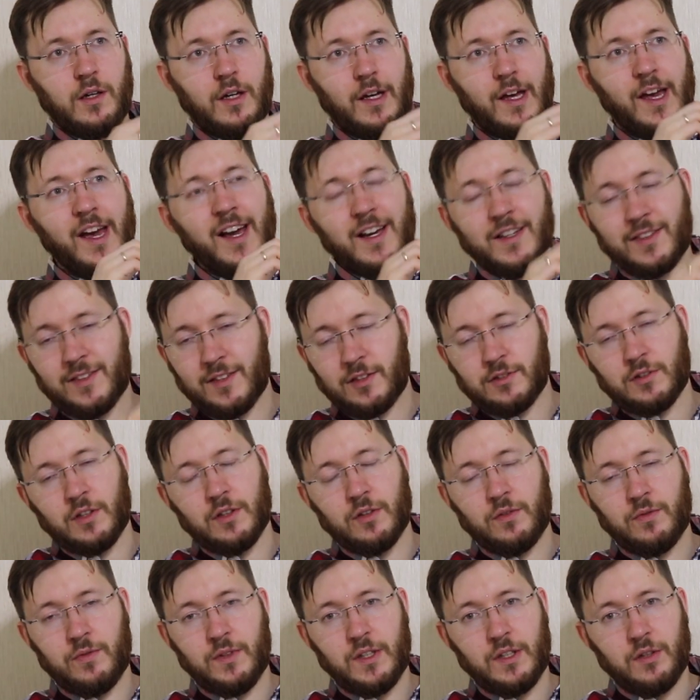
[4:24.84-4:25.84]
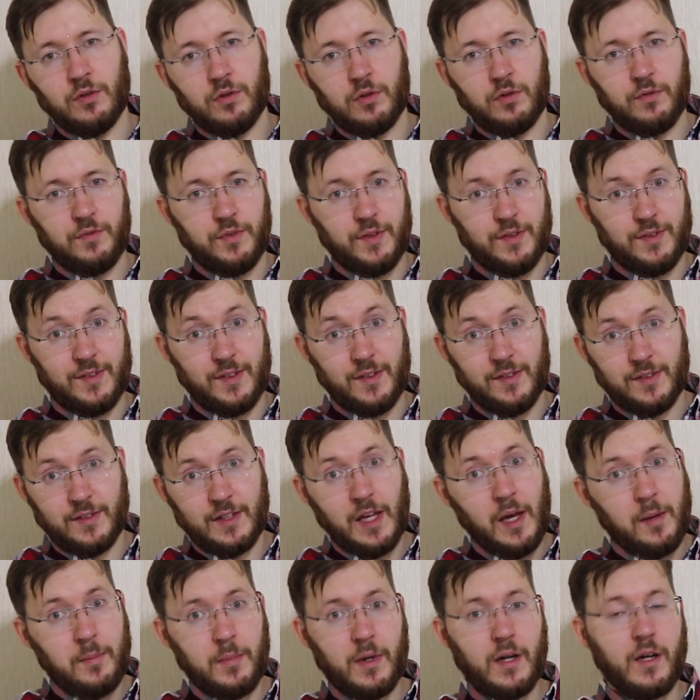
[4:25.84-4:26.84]
excellent video with this
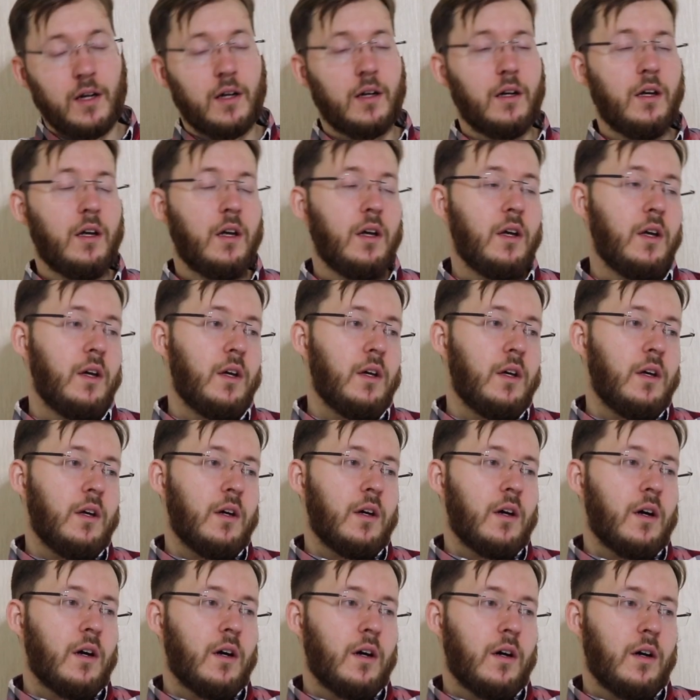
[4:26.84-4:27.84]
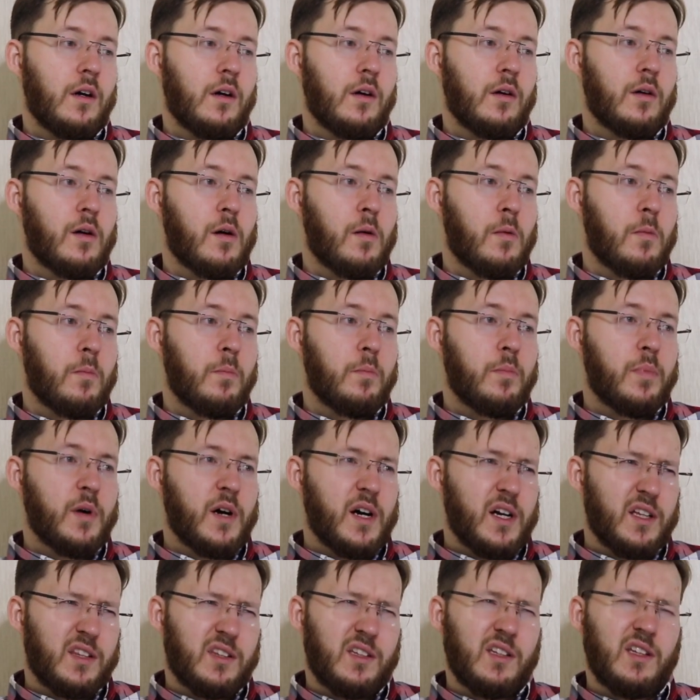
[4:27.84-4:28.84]
camera,
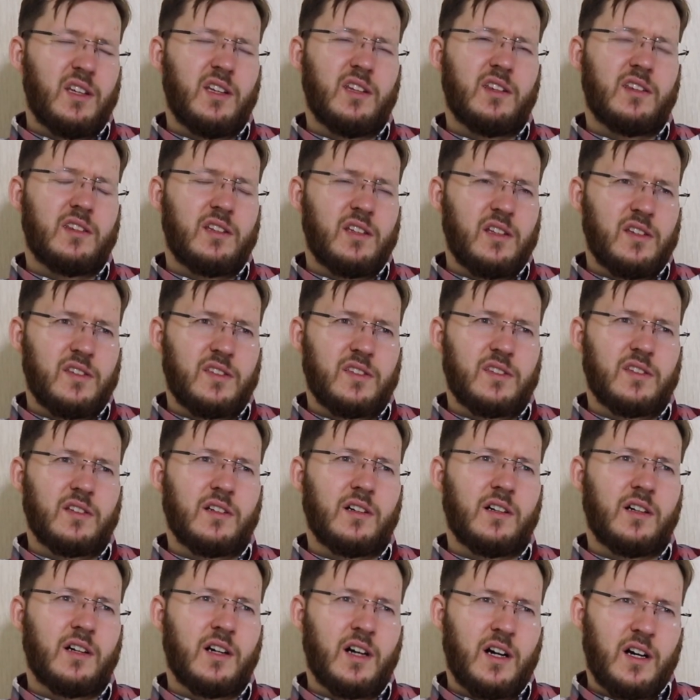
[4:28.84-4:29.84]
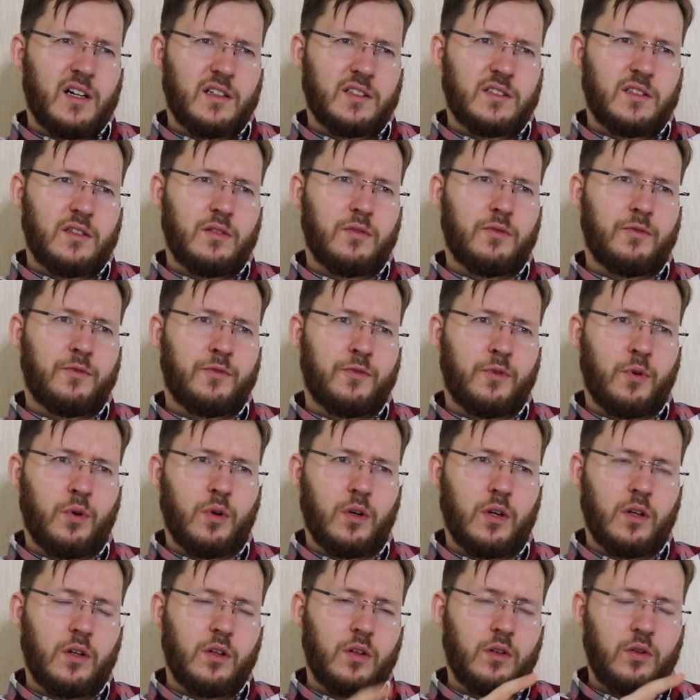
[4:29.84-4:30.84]
but it is hard
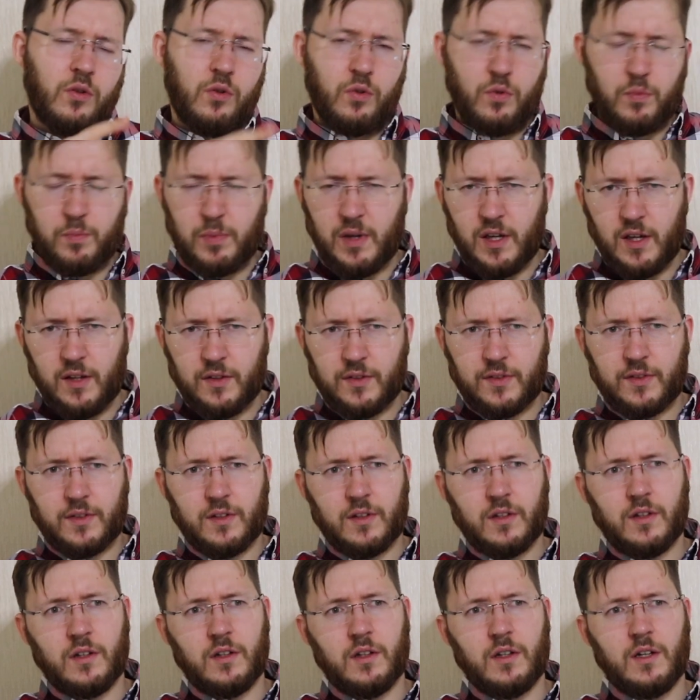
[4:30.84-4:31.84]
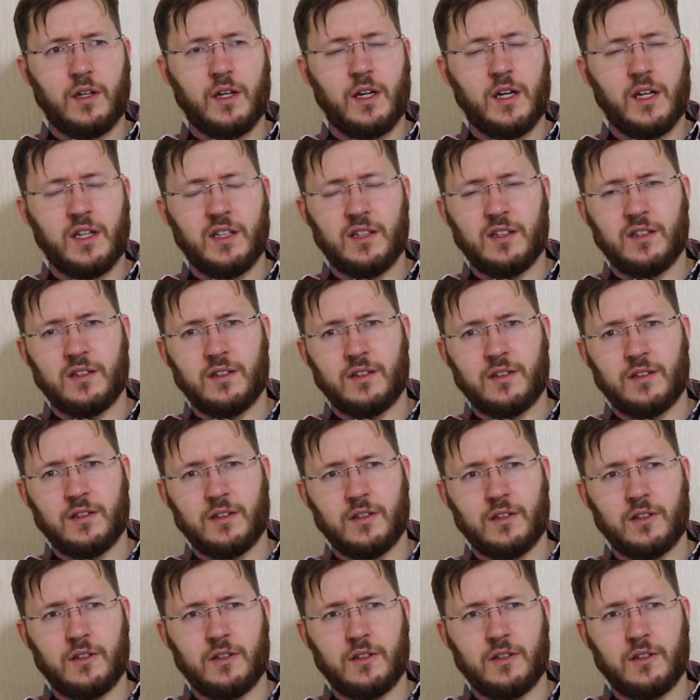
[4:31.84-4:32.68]
for newbies and